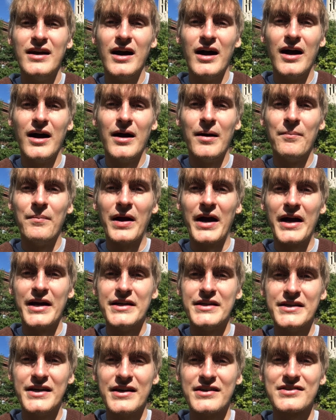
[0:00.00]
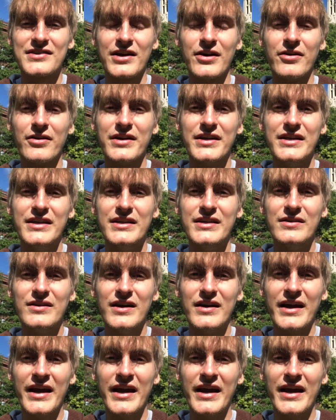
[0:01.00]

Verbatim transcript: um, I yes, I already